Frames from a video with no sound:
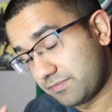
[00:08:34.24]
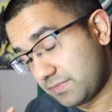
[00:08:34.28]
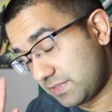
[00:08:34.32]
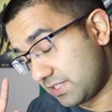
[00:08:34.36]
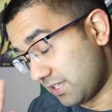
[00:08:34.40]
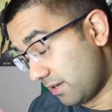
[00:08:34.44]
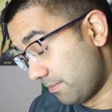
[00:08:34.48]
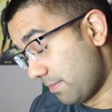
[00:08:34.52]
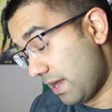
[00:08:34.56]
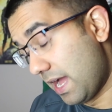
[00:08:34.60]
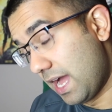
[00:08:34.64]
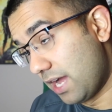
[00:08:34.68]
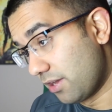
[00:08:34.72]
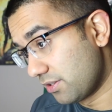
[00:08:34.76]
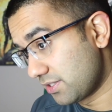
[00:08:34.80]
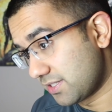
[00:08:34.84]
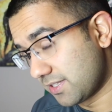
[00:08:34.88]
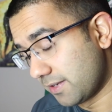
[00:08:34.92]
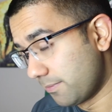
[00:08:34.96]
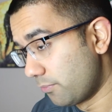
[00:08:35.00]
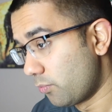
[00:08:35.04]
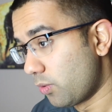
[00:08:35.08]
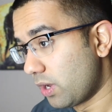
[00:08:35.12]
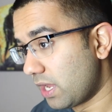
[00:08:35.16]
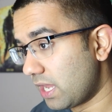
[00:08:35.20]
somehow,
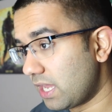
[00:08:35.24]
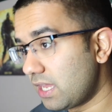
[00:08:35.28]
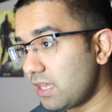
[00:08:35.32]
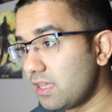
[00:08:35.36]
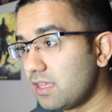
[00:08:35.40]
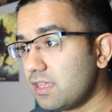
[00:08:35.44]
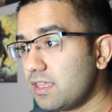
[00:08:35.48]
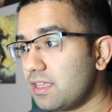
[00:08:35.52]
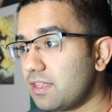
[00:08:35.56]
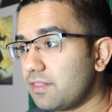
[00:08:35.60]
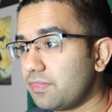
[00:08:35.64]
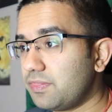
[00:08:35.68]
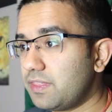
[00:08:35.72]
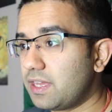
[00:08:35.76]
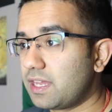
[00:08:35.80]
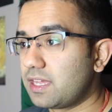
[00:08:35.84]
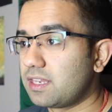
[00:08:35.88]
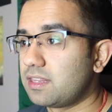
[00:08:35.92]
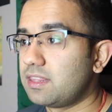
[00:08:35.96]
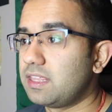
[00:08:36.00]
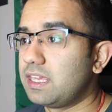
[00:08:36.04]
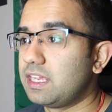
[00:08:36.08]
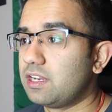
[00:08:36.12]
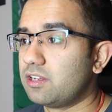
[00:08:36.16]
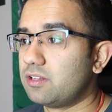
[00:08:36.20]
some way,
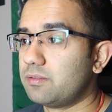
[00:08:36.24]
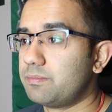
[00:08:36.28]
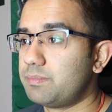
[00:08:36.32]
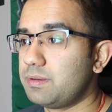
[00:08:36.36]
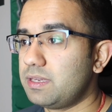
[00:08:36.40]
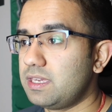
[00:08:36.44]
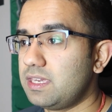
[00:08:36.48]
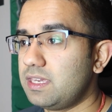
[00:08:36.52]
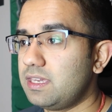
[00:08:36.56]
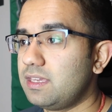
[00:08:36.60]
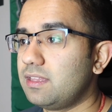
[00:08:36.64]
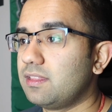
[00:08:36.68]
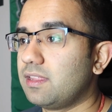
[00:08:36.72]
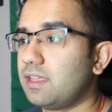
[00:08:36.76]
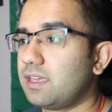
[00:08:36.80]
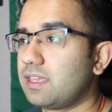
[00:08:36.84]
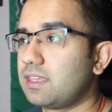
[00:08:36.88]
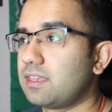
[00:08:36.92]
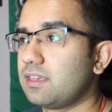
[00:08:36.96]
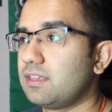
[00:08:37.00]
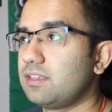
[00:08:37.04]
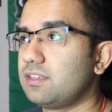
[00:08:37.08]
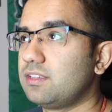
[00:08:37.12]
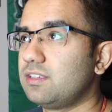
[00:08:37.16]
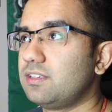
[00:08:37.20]
then it'll be
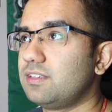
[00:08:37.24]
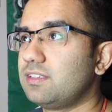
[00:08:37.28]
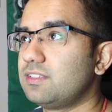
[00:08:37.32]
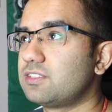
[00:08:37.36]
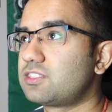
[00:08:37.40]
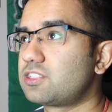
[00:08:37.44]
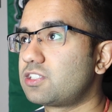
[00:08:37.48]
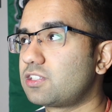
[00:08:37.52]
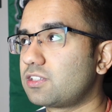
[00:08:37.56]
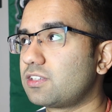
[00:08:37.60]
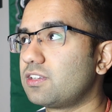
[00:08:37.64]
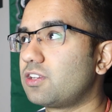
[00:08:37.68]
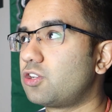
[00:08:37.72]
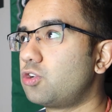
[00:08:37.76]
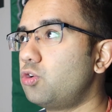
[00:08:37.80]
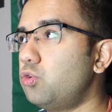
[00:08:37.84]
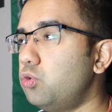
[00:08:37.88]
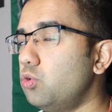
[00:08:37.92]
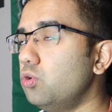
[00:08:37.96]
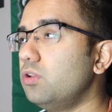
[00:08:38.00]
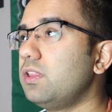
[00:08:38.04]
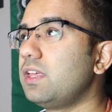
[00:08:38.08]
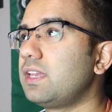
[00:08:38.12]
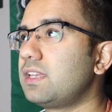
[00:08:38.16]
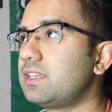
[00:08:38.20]
like
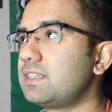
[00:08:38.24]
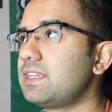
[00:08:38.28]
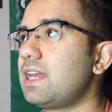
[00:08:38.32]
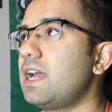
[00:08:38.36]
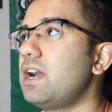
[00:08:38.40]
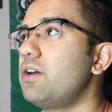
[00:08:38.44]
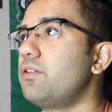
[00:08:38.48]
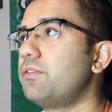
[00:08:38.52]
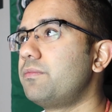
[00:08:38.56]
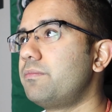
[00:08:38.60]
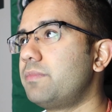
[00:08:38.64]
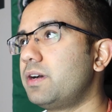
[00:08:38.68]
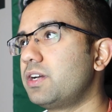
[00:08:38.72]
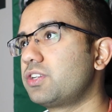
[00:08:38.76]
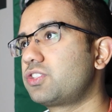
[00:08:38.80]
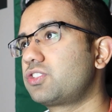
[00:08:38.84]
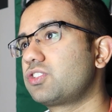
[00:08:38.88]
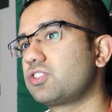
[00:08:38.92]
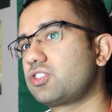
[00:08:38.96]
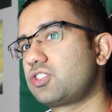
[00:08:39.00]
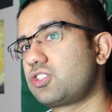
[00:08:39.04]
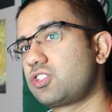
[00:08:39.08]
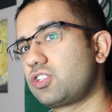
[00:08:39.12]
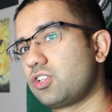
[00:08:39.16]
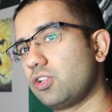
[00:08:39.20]
cooling down
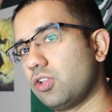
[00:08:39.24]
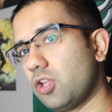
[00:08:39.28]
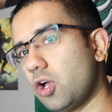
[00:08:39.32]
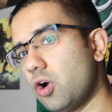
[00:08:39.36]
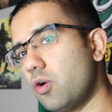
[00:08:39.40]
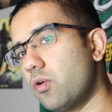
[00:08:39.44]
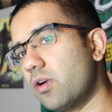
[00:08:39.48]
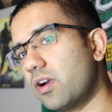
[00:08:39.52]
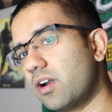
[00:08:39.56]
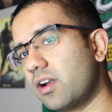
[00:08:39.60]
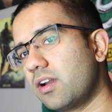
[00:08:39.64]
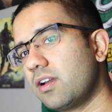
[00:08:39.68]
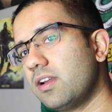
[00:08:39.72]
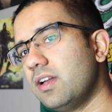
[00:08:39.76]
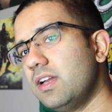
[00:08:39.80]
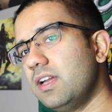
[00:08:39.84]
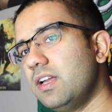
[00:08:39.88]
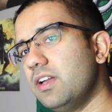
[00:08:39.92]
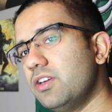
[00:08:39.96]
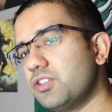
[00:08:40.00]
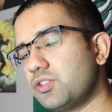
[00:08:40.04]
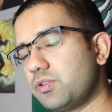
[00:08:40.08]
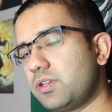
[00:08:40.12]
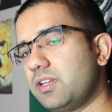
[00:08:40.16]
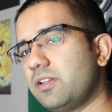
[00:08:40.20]
much slower,
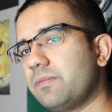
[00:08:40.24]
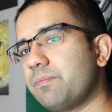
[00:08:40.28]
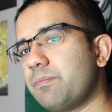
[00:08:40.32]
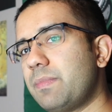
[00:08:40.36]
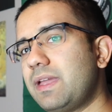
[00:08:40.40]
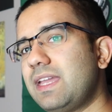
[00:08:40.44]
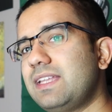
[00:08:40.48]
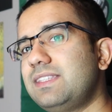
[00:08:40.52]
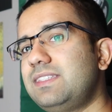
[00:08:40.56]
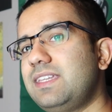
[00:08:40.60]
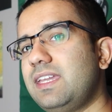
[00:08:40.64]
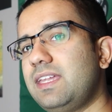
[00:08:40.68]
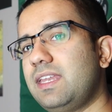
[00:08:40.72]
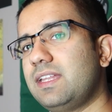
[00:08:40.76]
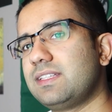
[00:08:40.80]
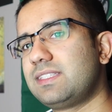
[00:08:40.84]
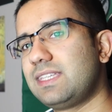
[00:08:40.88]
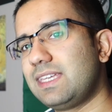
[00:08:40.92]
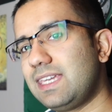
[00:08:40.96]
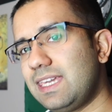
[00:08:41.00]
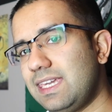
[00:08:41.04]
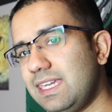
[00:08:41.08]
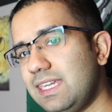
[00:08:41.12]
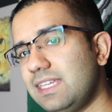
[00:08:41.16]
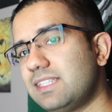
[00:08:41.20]
so it'll maintain its
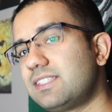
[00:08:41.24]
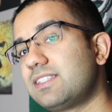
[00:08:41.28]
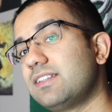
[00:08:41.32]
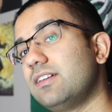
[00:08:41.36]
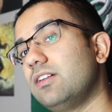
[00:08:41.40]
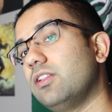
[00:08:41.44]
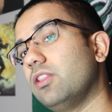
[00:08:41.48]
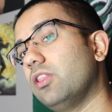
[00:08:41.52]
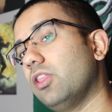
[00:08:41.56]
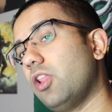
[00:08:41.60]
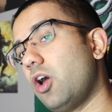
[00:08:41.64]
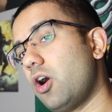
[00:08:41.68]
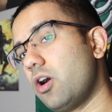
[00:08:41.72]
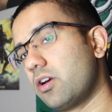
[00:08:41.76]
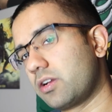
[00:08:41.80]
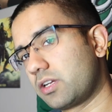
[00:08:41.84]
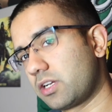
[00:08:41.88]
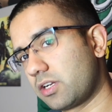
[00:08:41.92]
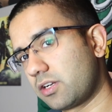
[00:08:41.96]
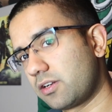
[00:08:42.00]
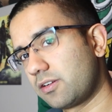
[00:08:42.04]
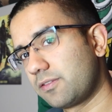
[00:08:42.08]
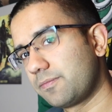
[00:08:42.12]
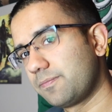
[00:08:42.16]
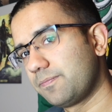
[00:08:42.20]
heat
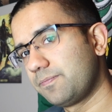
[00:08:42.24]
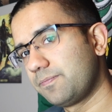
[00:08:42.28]
longer.